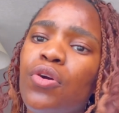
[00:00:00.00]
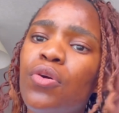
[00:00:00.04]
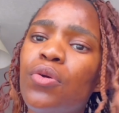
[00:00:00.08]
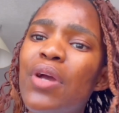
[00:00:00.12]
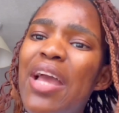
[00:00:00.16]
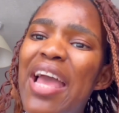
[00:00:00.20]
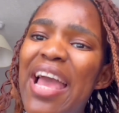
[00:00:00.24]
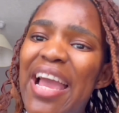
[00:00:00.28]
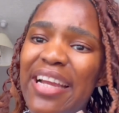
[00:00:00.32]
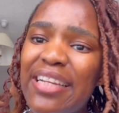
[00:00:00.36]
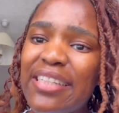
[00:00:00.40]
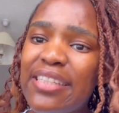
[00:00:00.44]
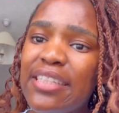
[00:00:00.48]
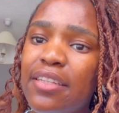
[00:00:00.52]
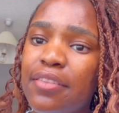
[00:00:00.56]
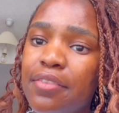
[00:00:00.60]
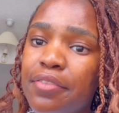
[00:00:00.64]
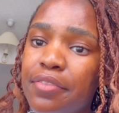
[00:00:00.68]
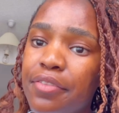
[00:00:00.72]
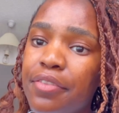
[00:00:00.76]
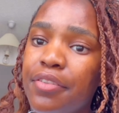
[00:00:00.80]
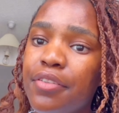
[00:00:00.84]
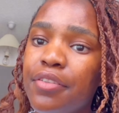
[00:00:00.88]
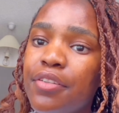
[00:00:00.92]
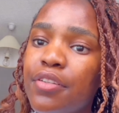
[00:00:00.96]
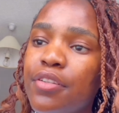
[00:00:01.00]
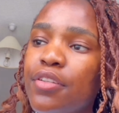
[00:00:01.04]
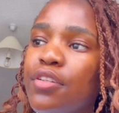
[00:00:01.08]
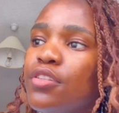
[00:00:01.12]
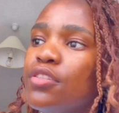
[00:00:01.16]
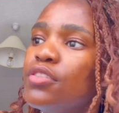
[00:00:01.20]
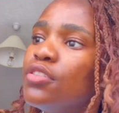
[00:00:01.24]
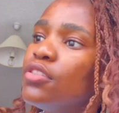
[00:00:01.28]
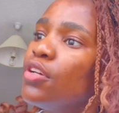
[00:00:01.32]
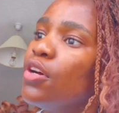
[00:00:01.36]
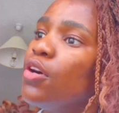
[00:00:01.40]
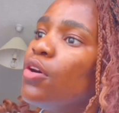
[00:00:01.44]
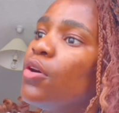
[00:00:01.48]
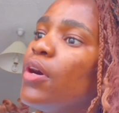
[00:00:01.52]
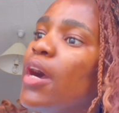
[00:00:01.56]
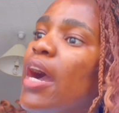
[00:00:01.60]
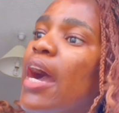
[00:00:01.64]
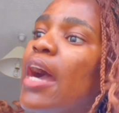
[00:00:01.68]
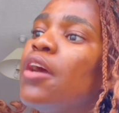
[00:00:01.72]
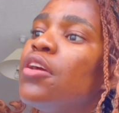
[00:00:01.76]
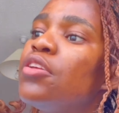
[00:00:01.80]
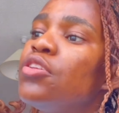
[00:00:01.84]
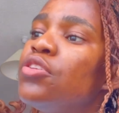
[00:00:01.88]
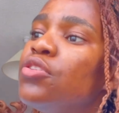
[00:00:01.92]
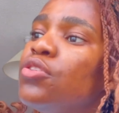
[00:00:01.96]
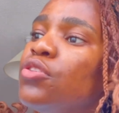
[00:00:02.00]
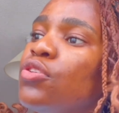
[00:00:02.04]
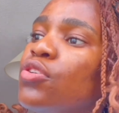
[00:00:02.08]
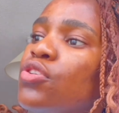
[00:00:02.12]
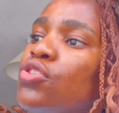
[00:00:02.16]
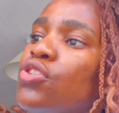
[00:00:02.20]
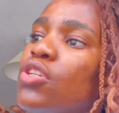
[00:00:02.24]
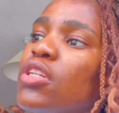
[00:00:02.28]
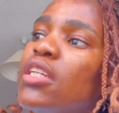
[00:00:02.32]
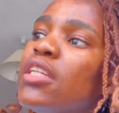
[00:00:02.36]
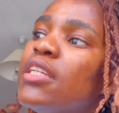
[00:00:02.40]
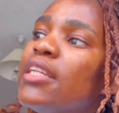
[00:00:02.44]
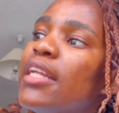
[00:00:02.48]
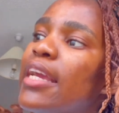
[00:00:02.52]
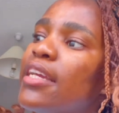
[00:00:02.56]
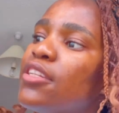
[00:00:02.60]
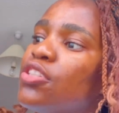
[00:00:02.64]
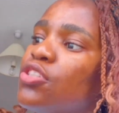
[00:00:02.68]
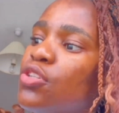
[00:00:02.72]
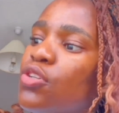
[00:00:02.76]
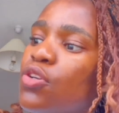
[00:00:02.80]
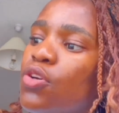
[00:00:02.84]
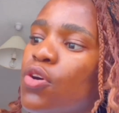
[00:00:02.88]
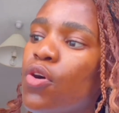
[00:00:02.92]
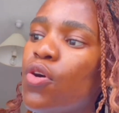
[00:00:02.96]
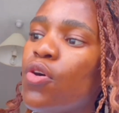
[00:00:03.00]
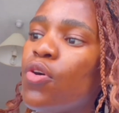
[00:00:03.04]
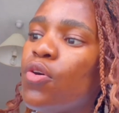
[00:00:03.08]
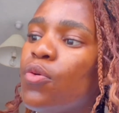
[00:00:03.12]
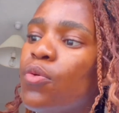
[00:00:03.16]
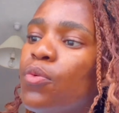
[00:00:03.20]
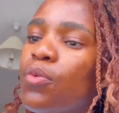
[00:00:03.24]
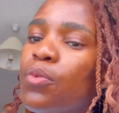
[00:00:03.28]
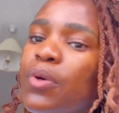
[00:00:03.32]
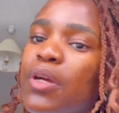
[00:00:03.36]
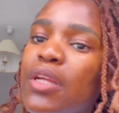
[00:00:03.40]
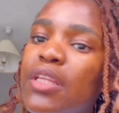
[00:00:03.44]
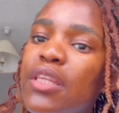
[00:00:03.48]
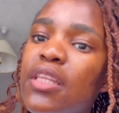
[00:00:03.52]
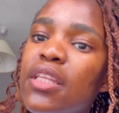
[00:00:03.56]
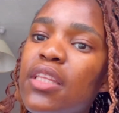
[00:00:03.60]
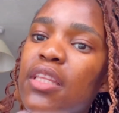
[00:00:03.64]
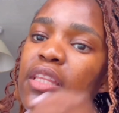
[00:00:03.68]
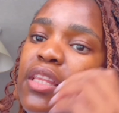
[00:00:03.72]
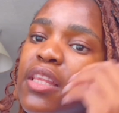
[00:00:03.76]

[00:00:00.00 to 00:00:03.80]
active. So I usually like to go with